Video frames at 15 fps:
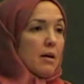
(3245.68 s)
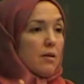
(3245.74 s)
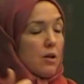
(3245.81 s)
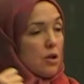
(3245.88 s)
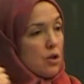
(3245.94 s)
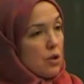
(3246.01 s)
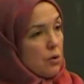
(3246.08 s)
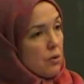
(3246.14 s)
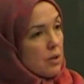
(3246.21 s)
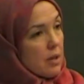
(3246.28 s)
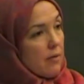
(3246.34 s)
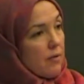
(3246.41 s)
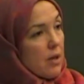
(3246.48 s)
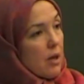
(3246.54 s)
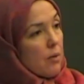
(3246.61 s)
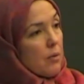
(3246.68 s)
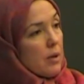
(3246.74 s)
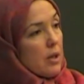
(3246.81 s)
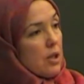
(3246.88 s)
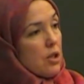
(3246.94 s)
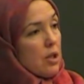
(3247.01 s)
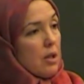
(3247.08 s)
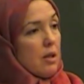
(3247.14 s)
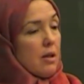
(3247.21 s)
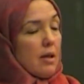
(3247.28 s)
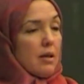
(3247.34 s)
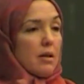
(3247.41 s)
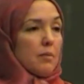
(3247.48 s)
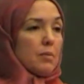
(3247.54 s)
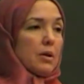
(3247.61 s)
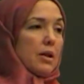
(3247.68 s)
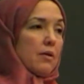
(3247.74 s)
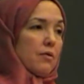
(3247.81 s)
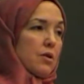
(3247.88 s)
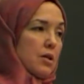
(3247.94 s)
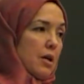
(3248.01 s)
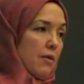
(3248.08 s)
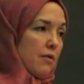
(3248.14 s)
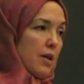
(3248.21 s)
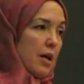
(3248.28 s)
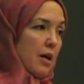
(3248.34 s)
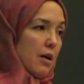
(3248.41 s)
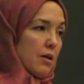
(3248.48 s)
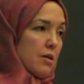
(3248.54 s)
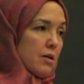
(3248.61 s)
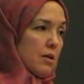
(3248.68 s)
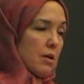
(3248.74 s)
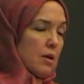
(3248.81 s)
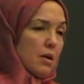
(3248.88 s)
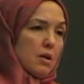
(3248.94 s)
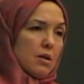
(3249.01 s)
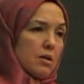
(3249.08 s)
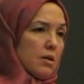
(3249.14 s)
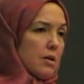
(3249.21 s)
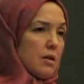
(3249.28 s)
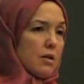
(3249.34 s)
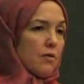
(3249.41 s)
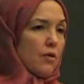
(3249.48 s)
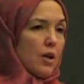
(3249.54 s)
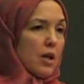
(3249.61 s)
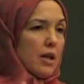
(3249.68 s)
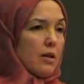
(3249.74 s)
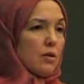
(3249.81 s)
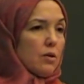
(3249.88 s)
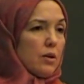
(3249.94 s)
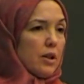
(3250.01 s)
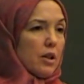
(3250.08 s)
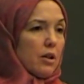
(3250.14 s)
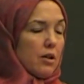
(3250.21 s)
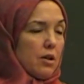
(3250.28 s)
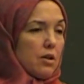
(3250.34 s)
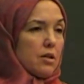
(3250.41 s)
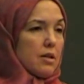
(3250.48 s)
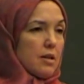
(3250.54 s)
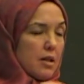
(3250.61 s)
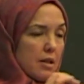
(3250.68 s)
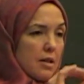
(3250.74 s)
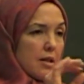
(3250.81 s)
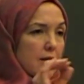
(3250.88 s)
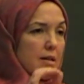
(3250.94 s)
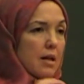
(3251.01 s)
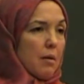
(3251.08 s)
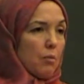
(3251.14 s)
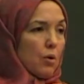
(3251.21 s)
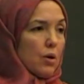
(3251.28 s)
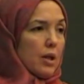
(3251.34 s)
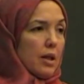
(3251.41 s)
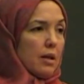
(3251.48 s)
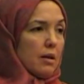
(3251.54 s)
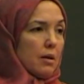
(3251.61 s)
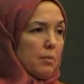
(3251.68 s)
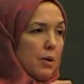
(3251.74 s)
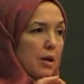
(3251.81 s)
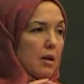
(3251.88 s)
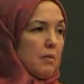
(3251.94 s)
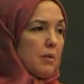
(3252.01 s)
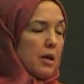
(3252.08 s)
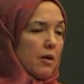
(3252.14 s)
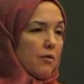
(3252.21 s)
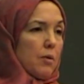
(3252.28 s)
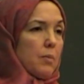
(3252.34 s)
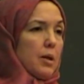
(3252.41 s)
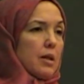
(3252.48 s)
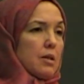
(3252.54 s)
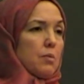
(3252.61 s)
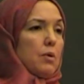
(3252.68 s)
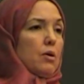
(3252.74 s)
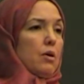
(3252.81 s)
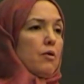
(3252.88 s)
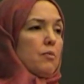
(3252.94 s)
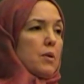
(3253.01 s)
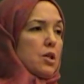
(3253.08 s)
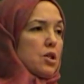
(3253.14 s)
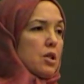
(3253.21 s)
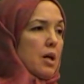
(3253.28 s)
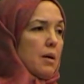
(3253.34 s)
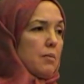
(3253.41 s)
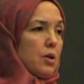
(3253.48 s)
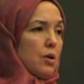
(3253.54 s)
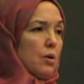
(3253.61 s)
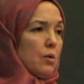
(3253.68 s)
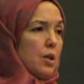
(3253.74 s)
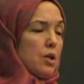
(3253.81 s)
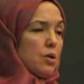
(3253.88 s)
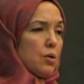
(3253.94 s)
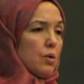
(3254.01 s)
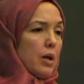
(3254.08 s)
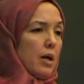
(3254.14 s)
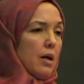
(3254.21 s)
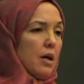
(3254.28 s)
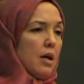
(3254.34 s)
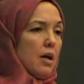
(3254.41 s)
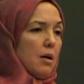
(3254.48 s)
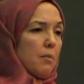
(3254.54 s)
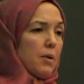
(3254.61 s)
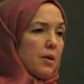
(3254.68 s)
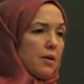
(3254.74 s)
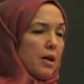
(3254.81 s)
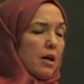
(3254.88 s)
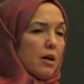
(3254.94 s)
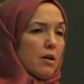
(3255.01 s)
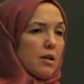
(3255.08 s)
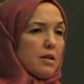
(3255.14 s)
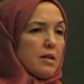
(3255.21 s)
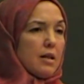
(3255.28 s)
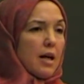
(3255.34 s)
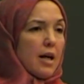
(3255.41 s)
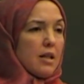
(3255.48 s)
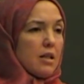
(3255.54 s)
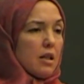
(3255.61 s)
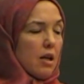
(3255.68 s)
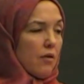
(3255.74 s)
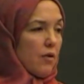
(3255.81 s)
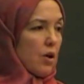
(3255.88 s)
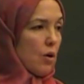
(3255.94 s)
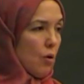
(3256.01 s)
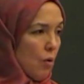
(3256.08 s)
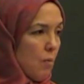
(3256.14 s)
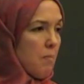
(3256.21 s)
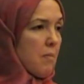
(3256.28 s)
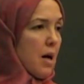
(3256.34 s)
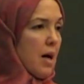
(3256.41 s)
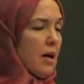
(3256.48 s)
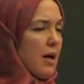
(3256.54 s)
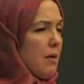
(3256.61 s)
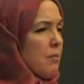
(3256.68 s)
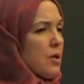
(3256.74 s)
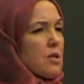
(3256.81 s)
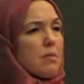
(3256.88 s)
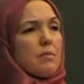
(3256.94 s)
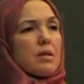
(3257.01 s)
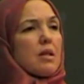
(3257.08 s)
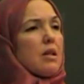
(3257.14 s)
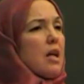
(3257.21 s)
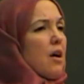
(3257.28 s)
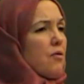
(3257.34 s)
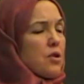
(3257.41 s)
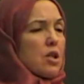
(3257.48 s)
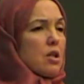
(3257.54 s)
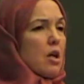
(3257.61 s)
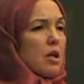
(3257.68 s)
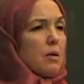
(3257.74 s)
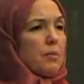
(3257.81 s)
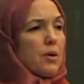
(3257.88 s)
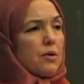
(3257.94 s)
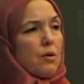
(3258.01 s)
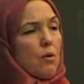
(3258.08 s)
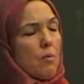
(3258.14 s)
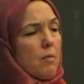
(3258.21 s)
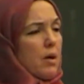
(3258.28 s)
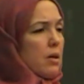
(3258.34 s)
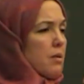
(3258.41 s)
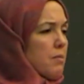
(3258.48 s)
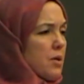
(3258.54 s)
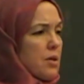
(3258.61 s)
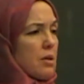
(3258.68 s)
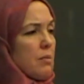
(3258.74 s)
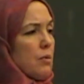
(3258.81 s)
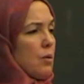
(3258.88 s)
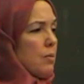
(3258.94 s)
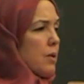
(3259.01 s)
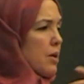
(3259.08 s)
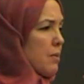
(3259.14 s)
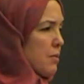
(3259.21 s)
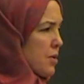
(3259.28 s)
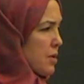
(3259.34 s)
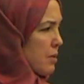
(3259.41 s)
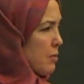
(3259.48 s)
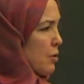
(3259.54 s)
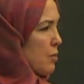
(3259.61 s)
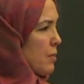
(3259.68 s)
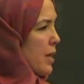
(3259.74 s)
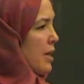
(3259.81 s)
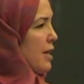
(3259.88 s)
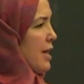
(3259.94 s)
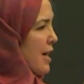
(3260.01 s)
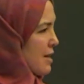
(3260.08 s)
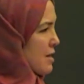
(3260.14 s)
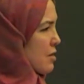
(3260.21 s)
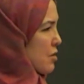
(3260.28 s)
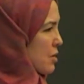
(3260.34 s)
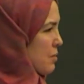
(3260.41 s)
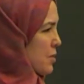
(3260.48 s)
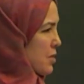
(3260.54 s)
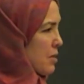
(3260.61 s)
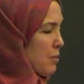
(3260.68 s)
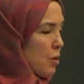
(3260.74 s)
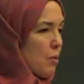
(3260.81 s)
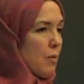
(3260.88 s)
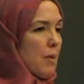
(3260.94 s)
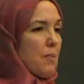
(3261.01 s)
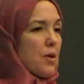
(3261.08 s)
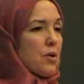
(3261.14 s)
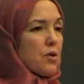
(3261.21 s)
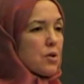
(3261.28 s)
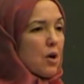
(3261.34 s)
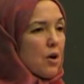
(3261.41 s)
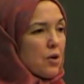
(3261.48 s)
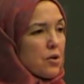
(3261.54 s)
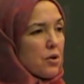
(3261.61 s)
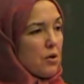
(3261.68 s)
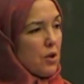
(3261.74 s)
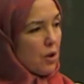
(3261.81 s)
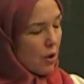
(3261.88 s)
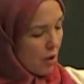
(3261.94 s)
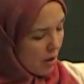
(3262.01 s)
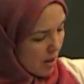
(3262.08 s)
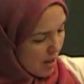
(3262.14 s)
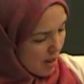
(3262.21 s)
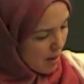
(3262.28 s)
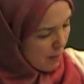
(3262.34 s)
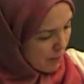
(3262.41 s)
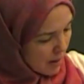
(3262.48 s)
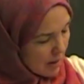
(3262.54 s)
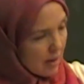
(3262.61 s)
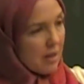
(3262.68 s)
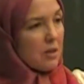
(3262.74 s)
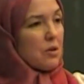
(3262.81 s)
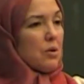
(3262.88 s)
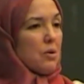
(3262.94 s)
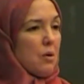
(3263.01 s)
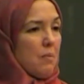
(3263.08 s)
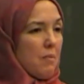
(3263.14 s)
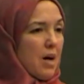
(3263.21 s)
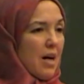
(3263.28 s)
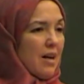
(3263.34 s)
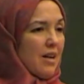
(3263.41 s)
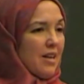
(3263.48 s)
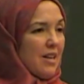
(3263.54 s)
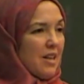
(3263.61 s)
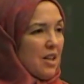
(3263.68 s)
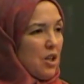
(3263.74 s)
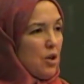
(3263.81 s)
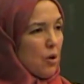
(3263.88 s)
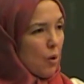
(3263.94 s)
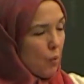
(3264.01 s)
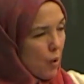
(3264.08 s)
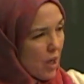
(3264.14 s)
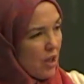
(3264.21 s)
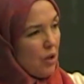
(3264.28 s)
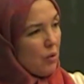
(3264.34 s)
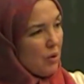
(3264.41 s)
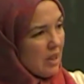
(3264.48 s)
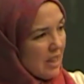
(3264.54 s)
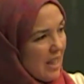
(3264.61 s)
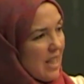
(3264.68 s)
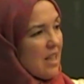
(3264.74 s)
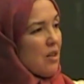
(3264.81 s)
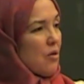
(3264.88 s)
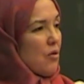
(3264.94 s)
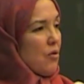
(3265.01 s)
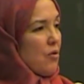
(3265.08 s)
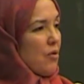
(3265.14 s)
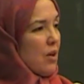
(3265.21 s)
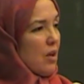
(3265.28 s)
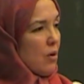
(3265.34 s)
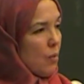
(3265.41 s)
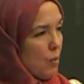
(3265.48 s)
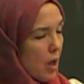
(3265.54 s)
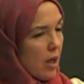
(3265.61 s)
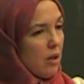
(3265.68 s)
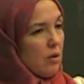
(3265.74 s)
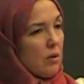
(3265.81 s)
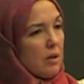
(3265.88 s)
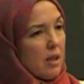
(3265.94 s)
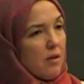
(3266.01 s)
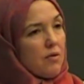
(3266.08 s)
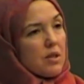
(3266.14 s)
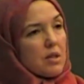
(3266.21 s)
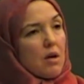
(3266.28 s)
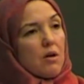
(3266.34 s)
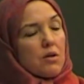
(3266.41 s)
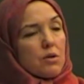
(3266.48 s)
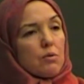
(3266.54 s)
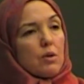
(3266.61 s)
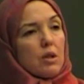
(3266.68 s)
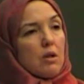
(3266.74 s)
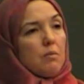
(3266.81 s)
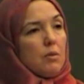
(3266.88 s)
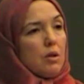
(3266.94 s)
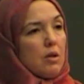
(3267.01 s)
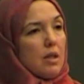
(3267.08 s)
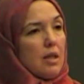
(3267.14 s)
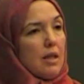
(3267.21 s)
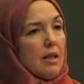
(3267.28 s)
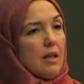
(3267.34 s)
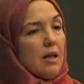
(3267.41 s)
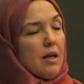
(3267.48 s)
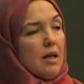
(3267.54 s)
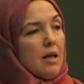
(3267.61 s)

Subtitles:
The Jews have their religion and the believers have theirs. So this is very clear, this is just a summary, epitome of it, because we don't have much time to go into it. But there is the idea of an ummah, and Muslims love to talk about the ummah, the Muslim ummah, the Muslim ummah. Yes, there's a Muslim ummah, but there's also your political ummah, where you live. Where you live is also a community.